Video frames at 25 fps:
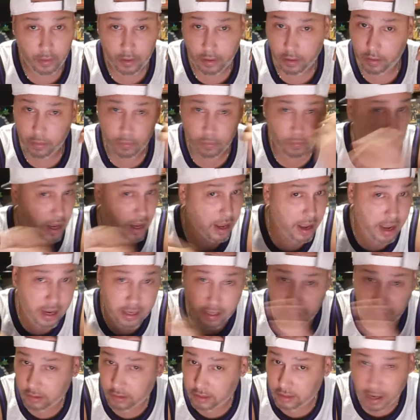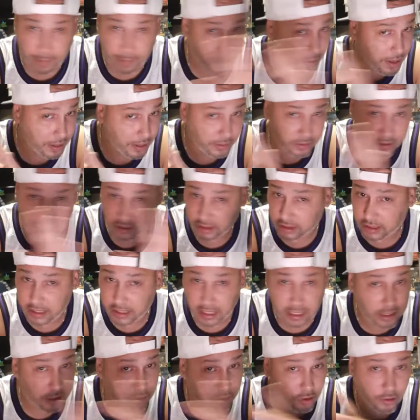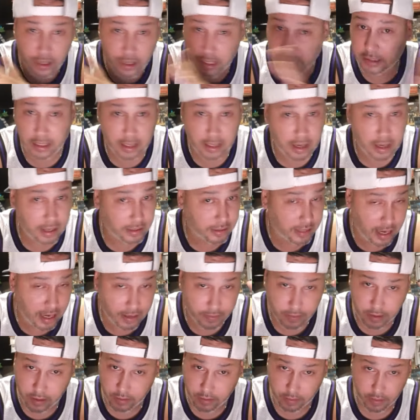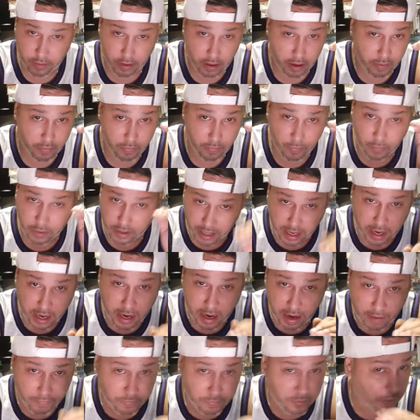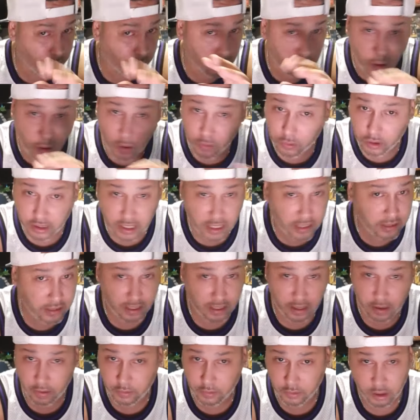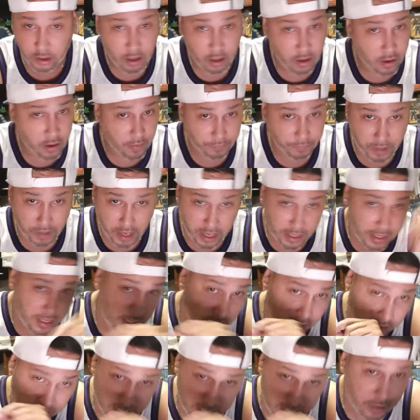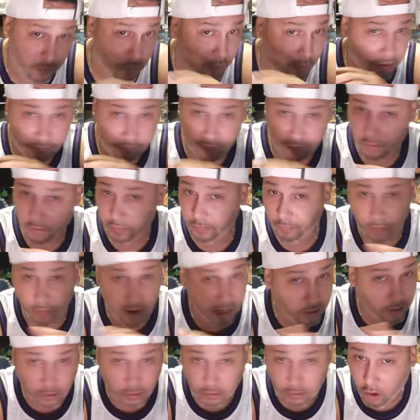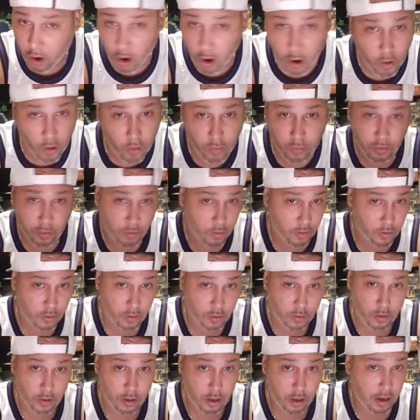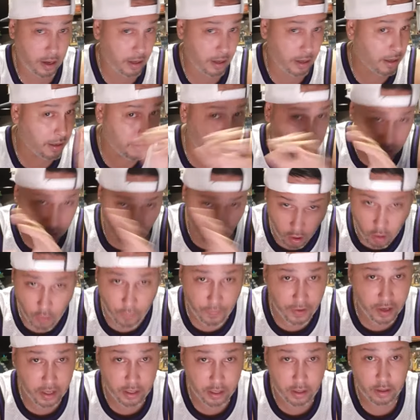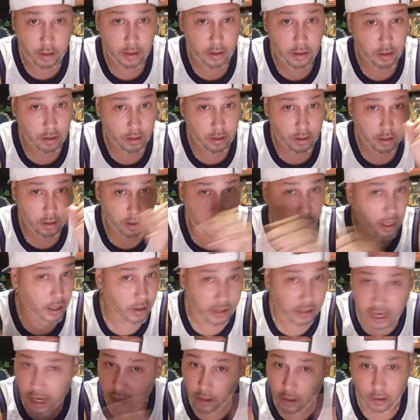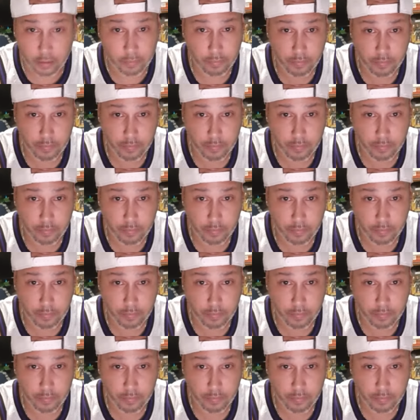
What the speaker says: with any type of disease or anything like that, when they have low T cells, they get sick with a regular cold and it's COVID, it'll kill them.